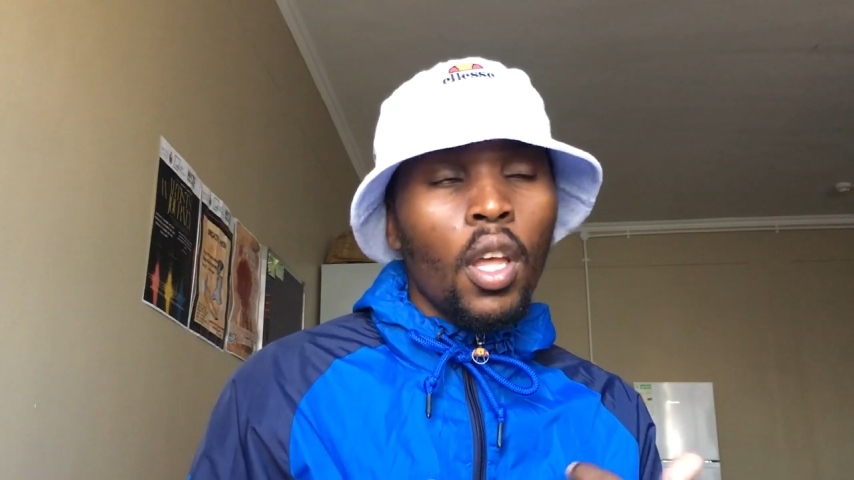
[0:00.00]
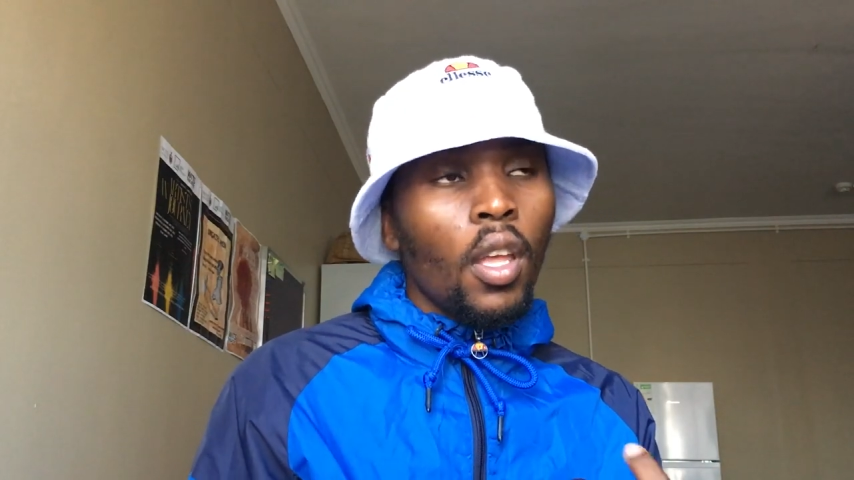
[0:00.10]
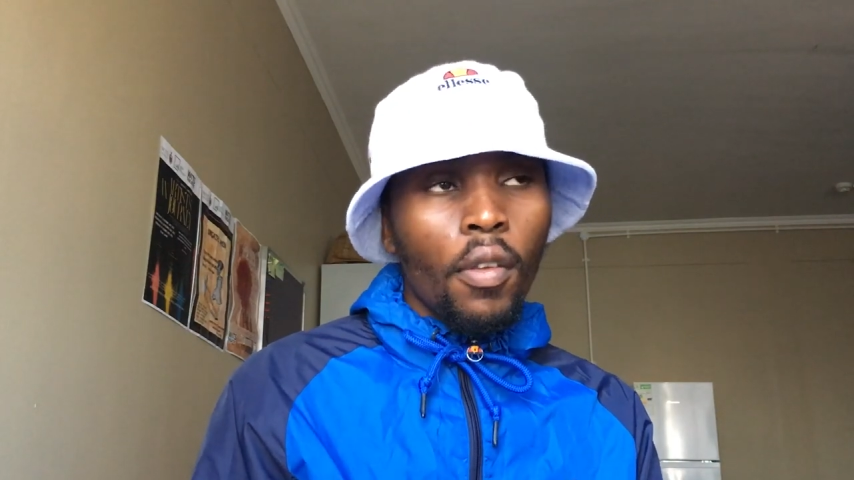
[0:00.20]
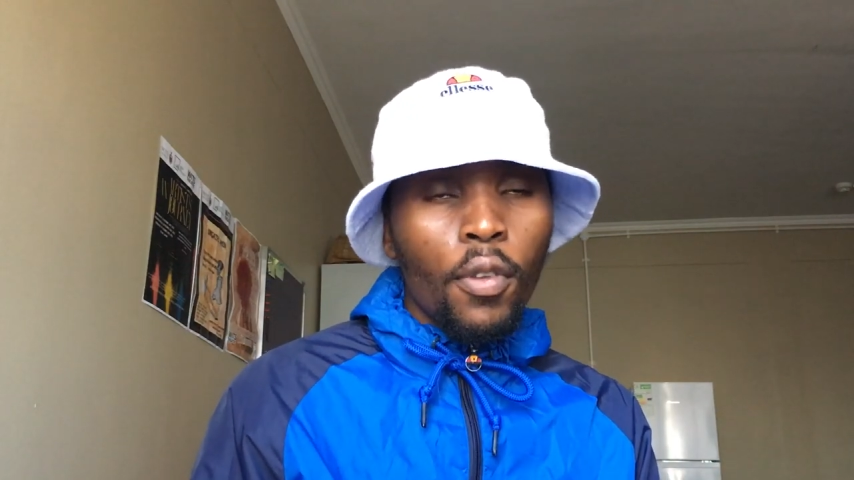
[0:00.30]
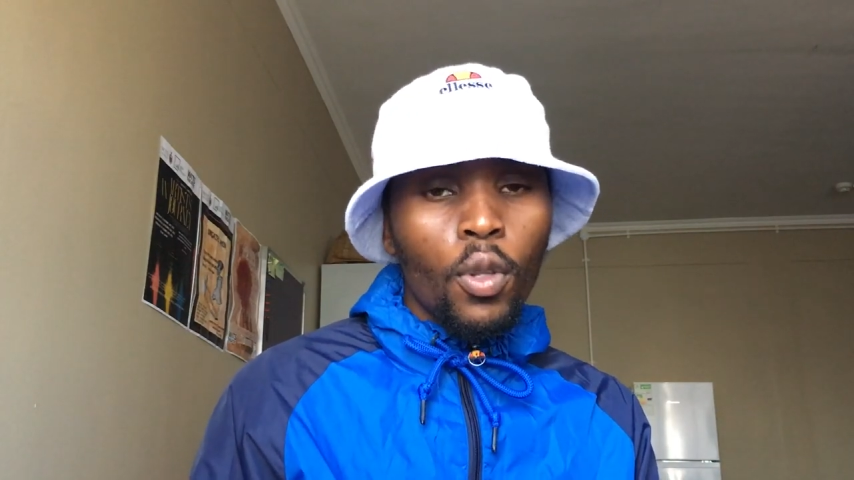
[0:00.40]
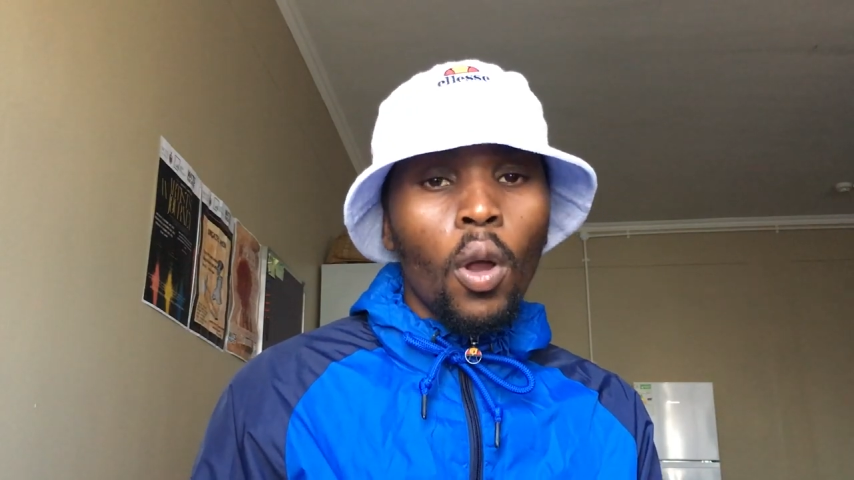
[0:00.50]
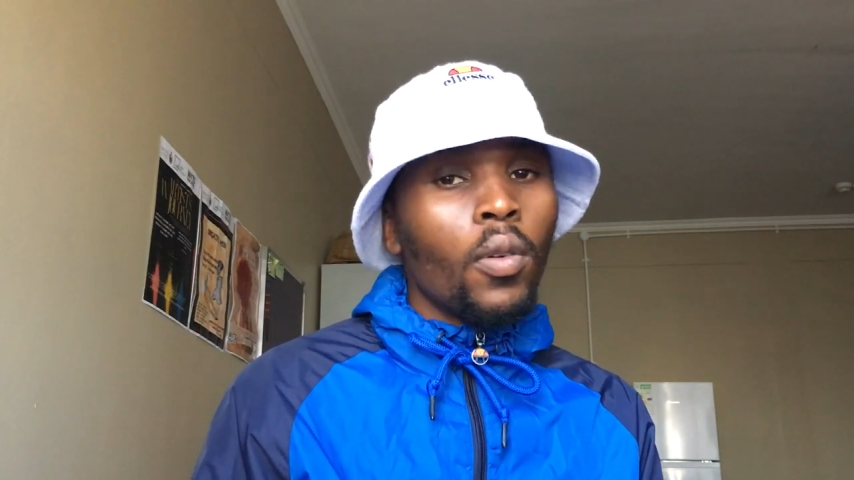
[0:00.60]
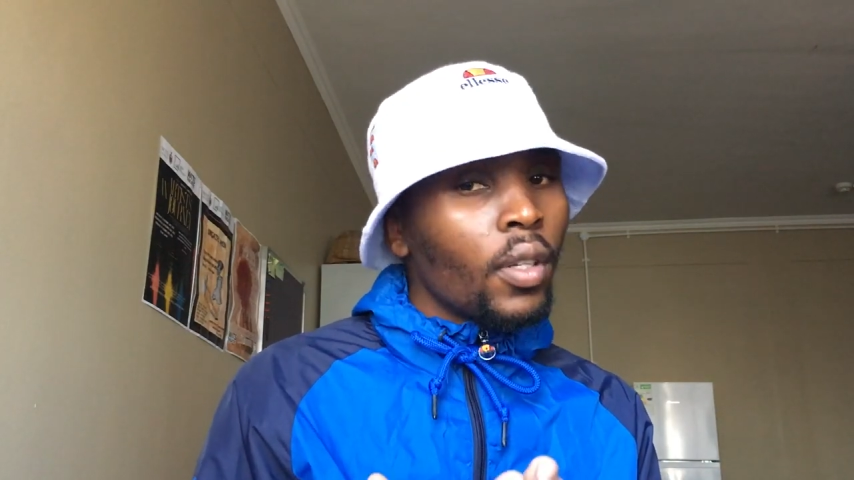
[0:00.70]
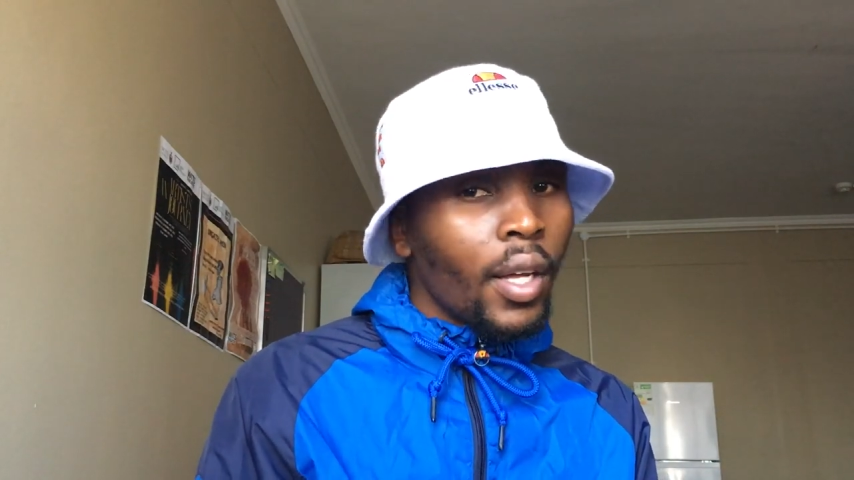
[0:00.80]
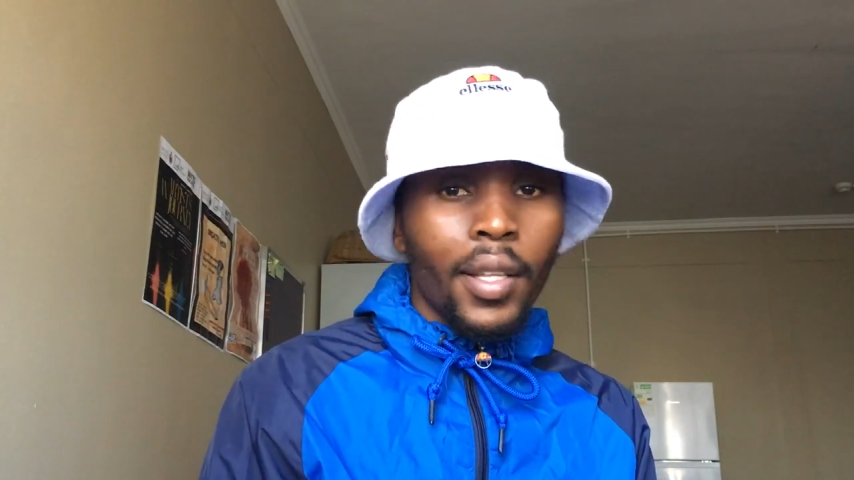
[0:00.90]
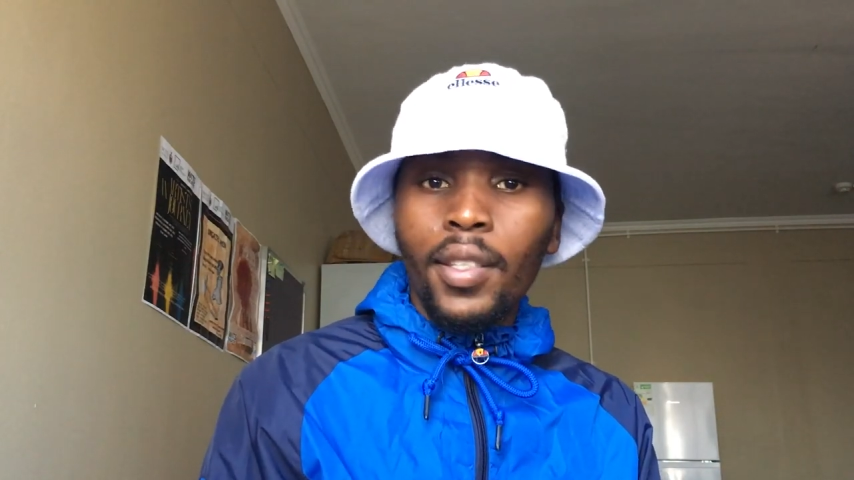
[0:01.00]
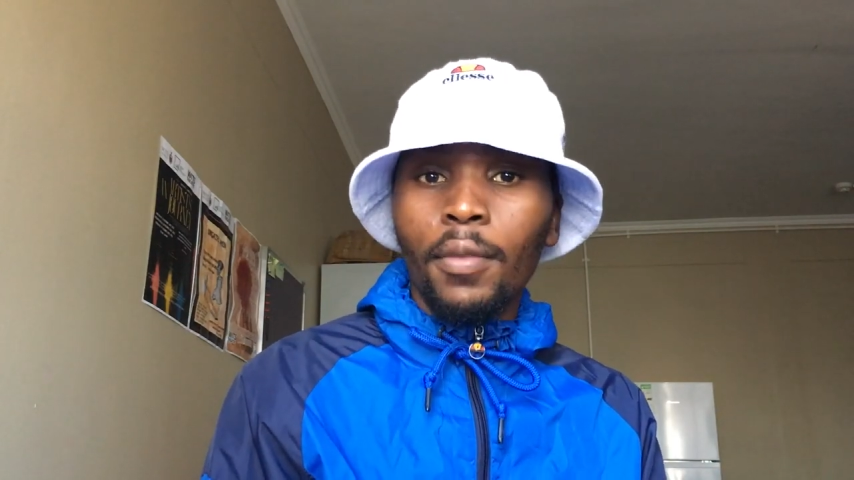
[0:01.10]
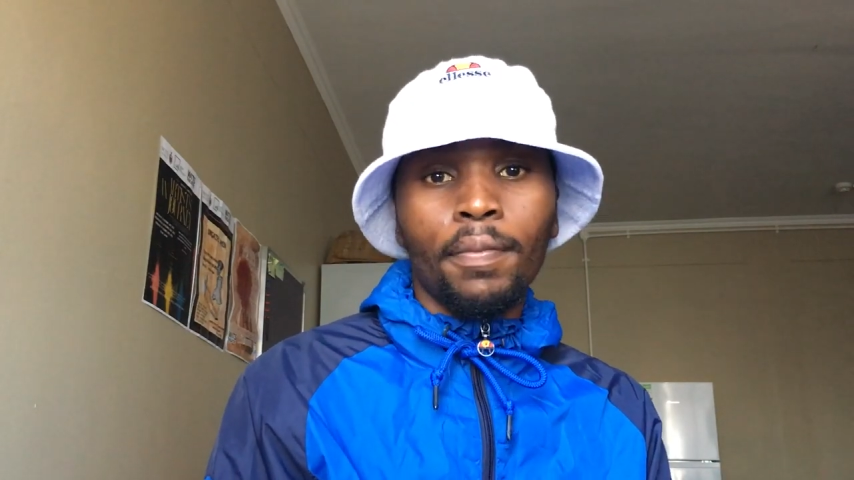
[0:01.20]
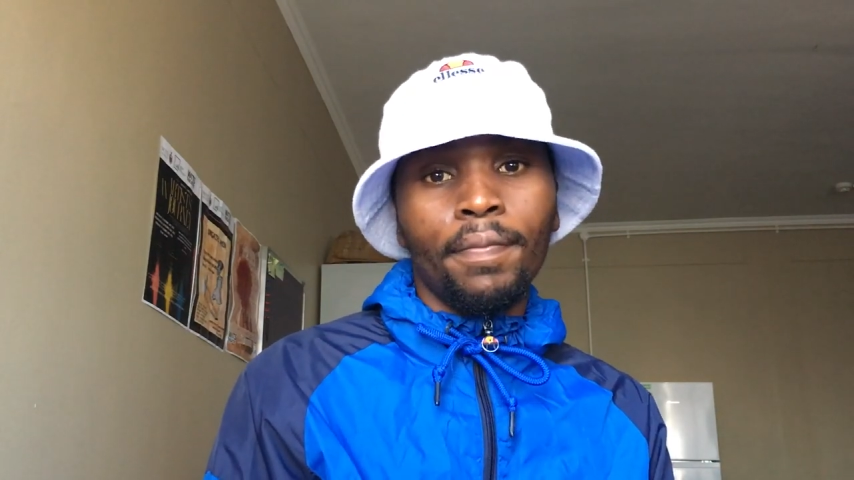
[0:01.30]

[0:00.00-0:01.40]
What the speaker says: If you don't, cut them.